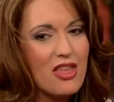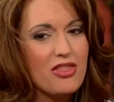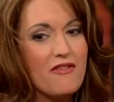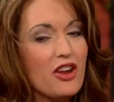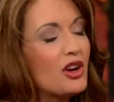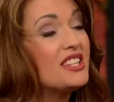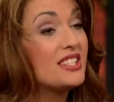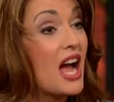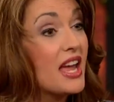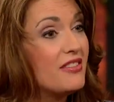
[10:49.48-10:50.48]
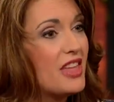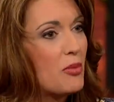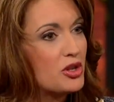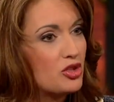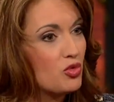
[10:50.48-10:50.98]
the very sight of
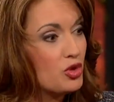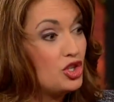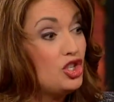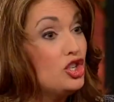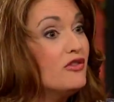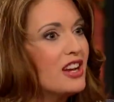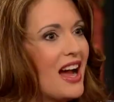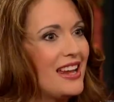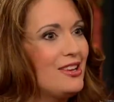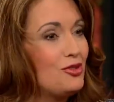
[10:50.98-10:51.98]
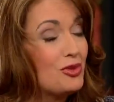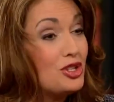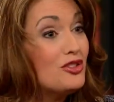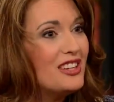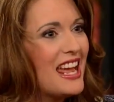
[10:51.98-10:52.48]
them was
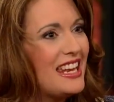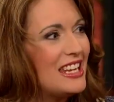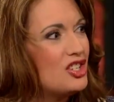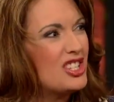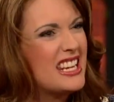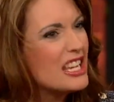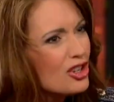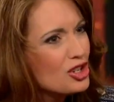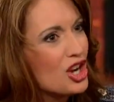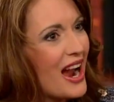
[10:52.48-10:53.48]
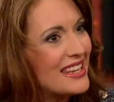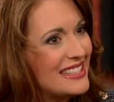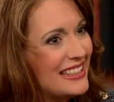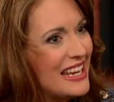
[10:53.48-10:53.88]
rejuvenating and just energizing.